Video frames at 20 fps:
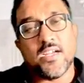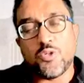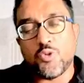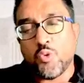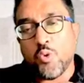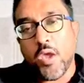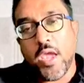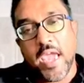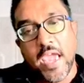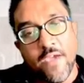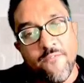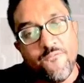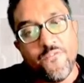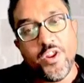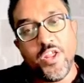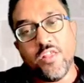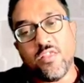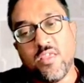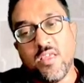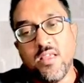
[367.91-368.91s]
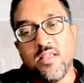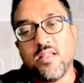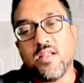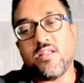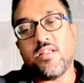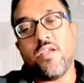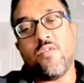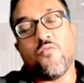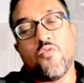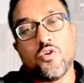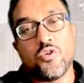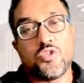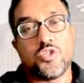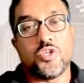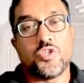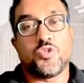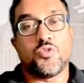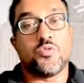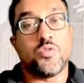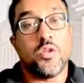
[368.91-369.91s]
do everything that they
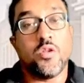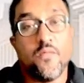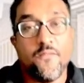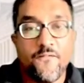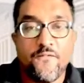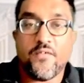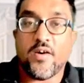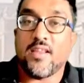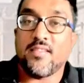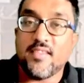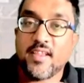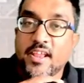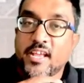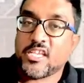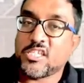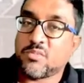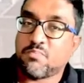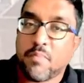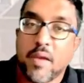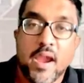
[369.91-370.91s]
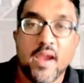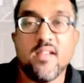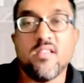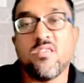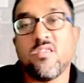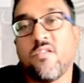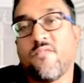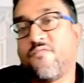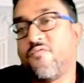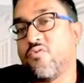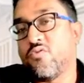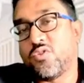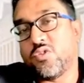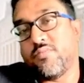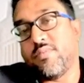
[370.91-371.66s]
wanted to, you know, further expand the fort.